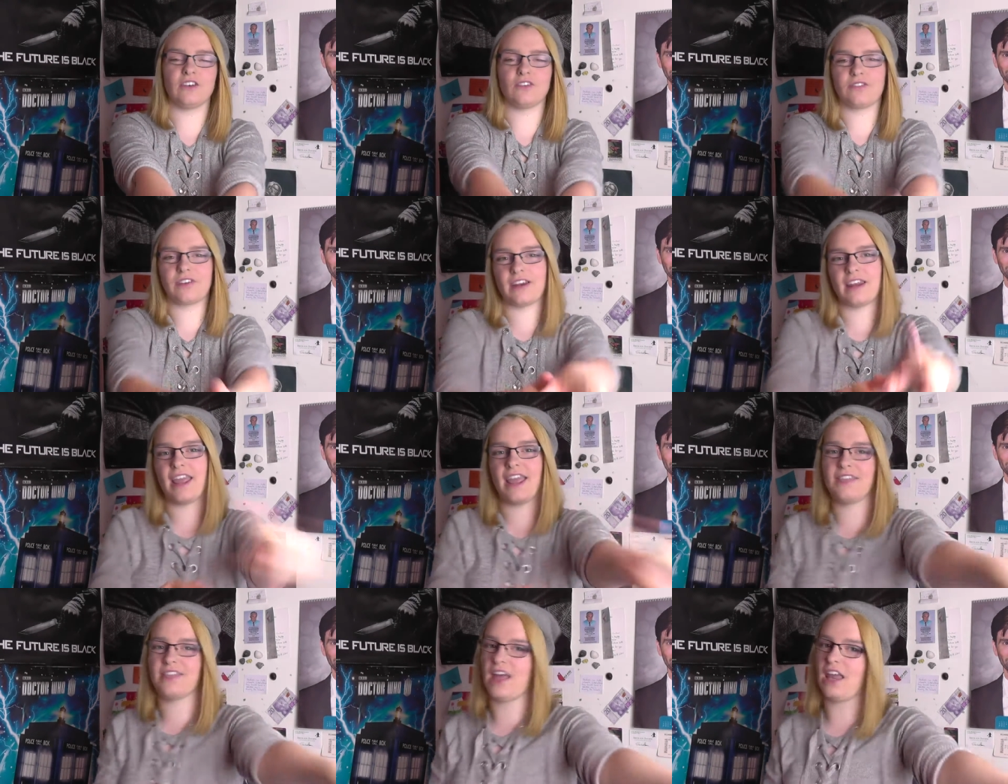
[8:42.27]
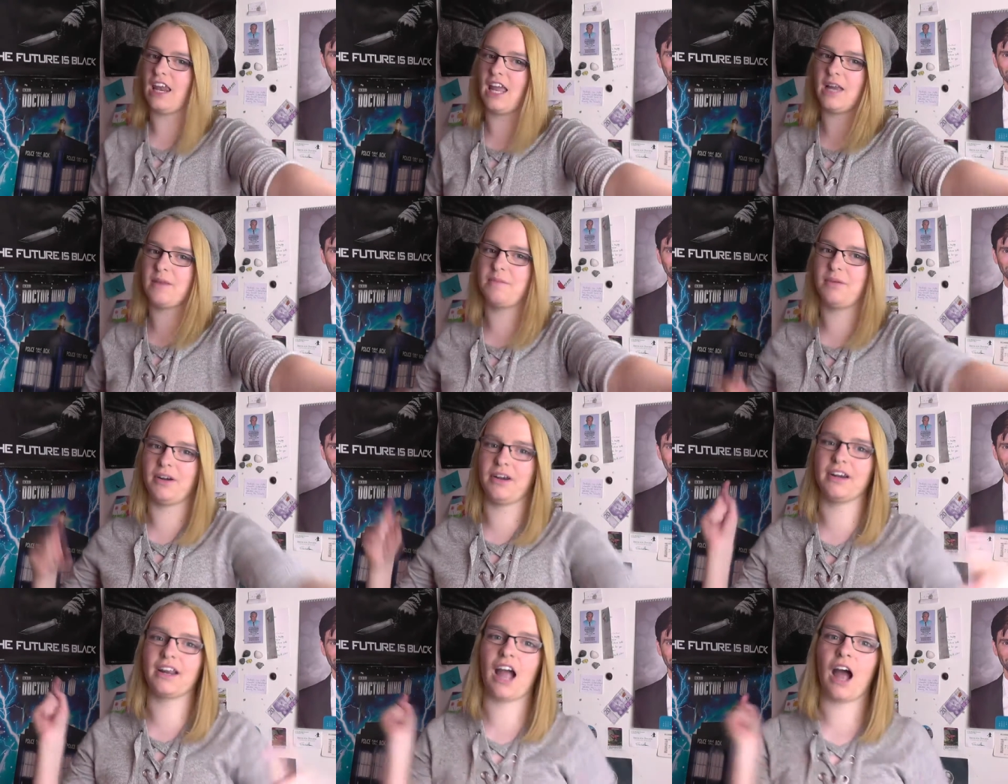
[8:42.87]
don't forget to hit that like
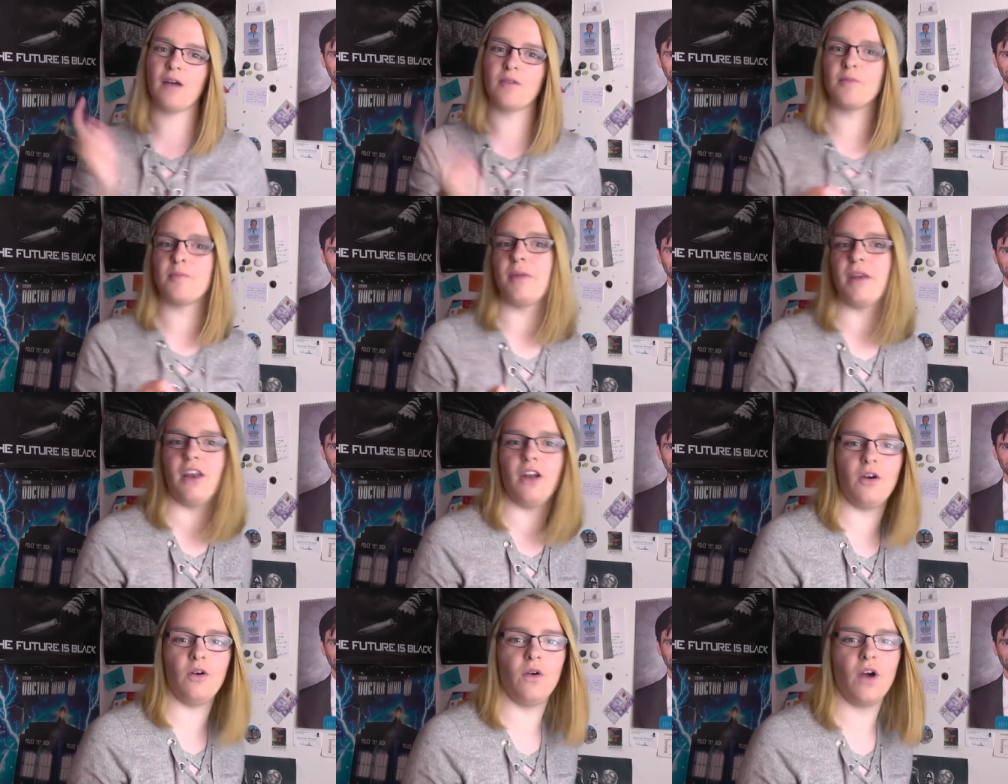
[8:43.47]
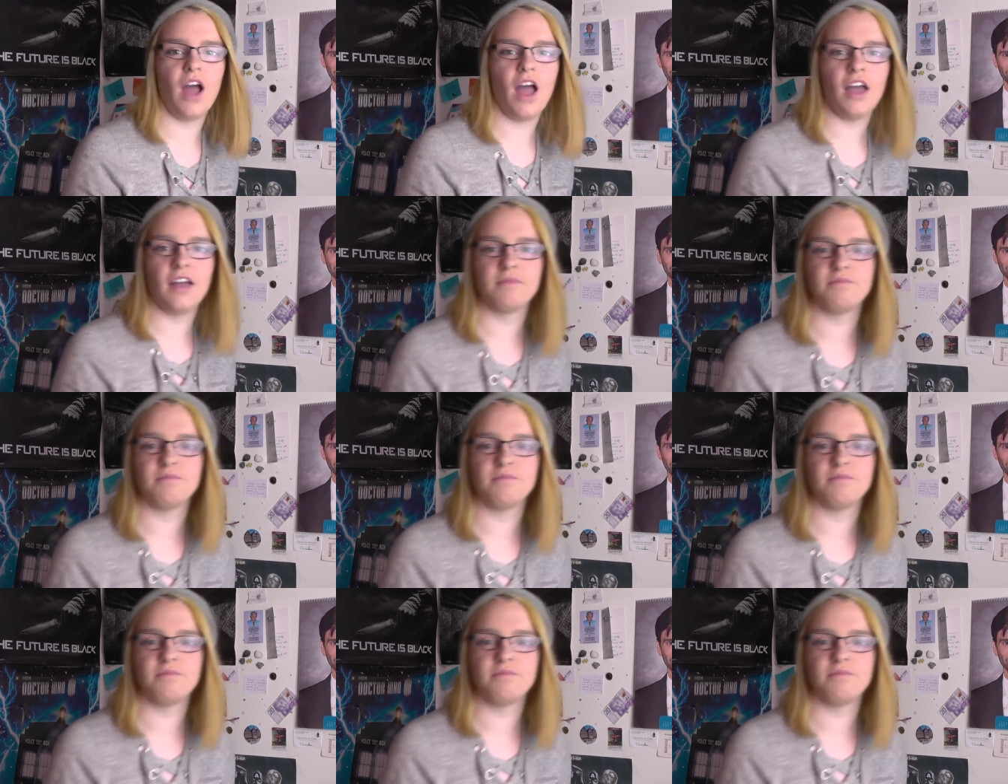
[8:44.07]
button, comment below,